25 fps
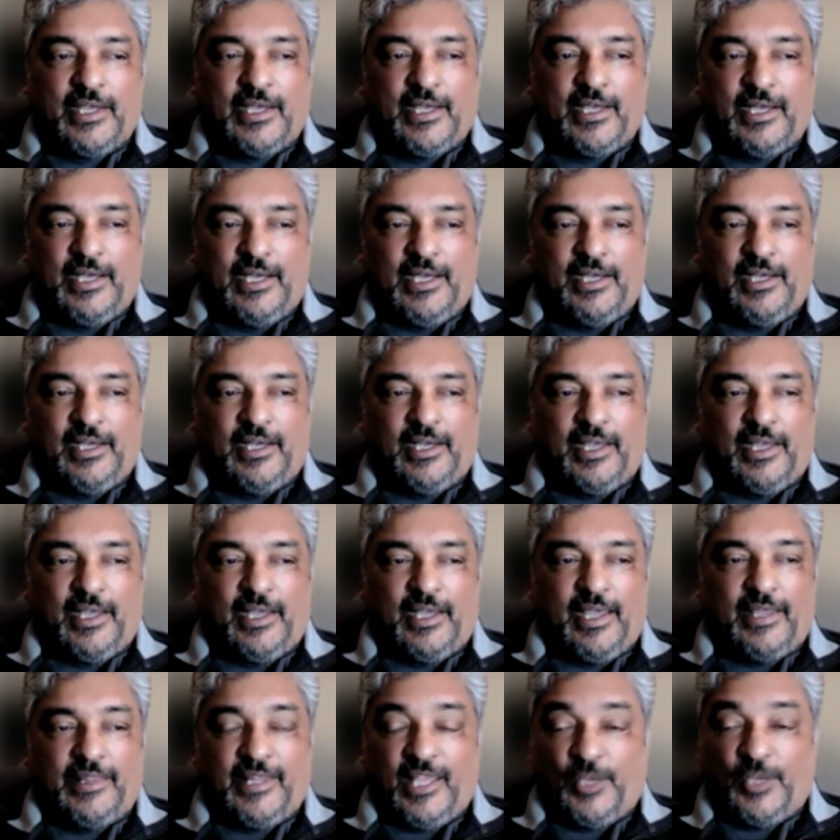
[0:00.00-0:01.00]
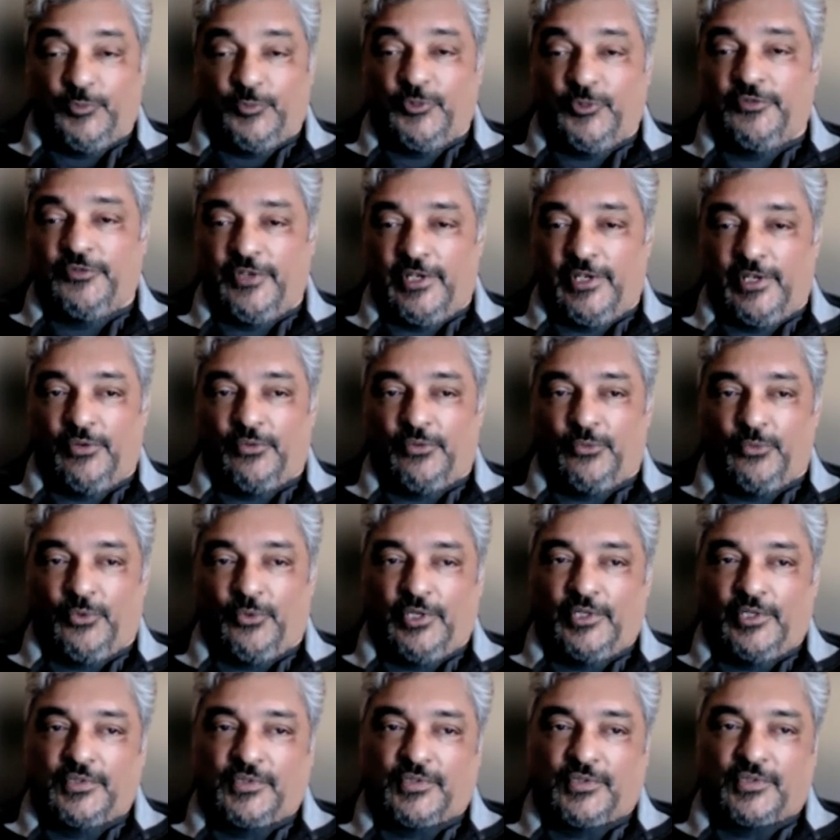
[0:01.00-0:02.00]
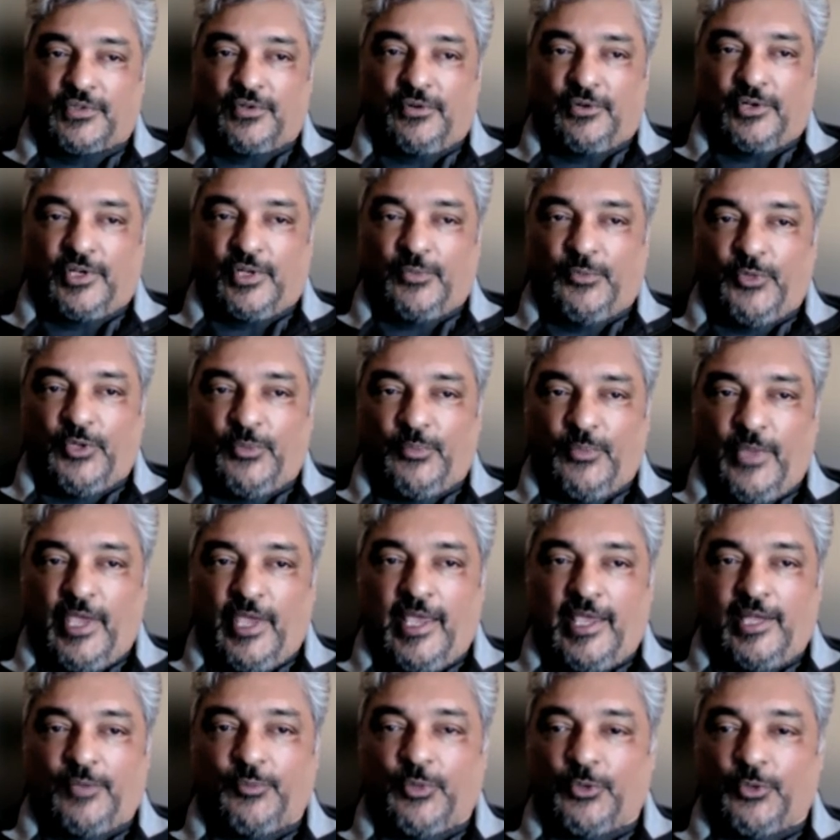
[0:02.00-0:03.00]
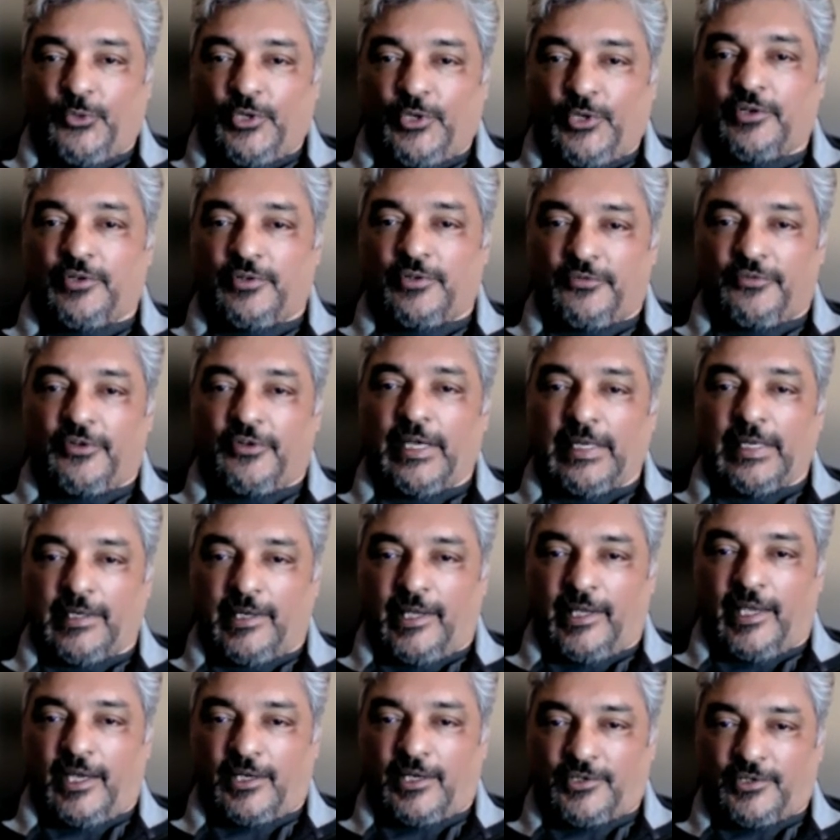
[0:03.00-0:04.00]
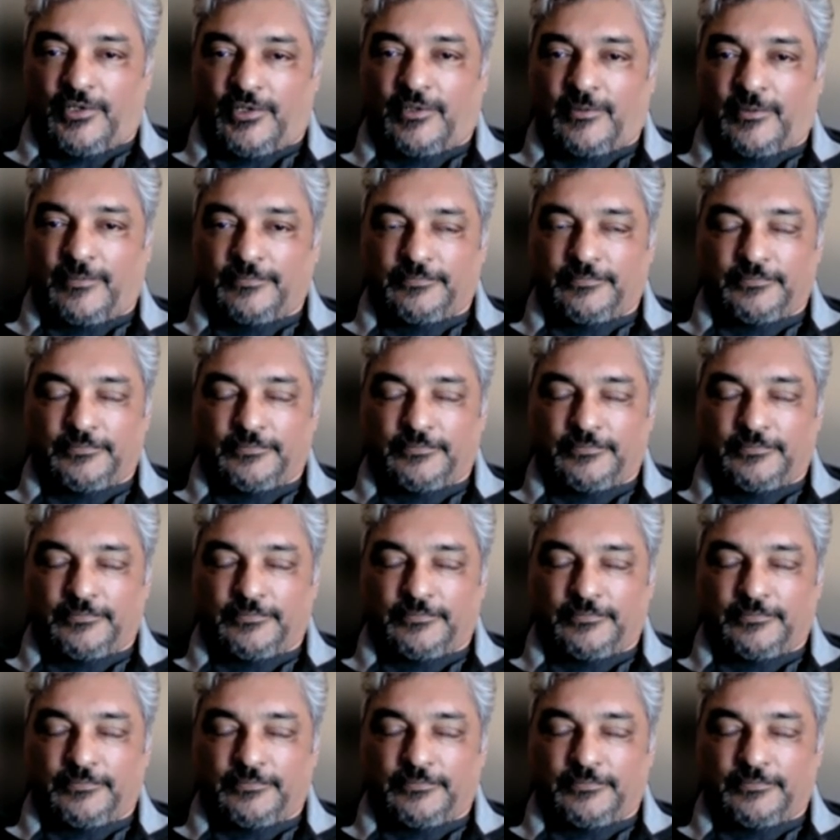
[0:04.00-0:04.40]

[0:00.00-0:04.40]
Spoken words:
And that movie was going to be made, but we couldn't find an actor.